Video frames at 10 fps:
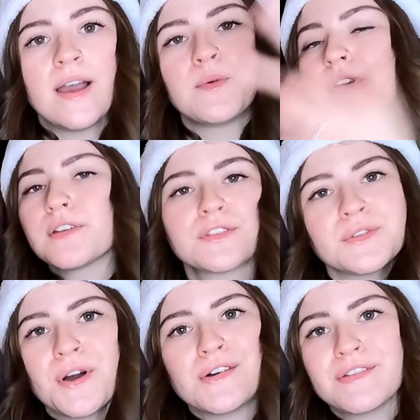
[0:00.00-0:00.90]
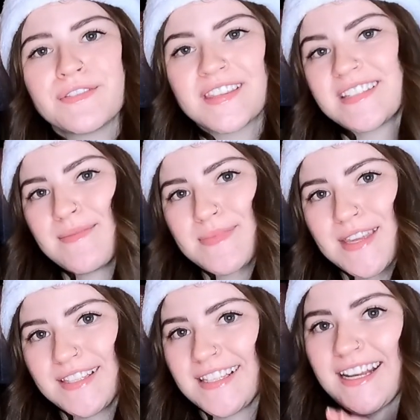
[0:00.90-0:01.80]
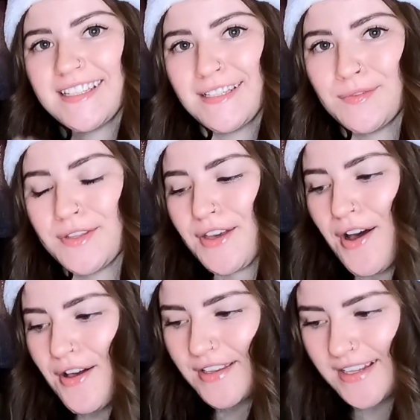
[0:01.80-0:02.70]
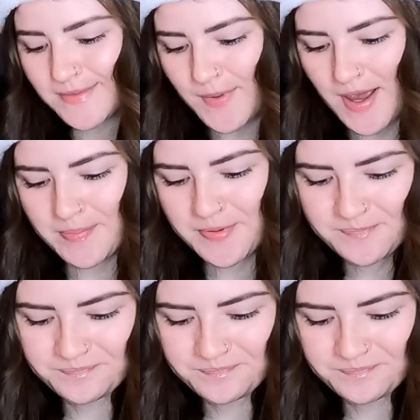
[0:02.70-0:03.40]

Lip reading: I will go through all of the same things that I did with the Holiday Swap.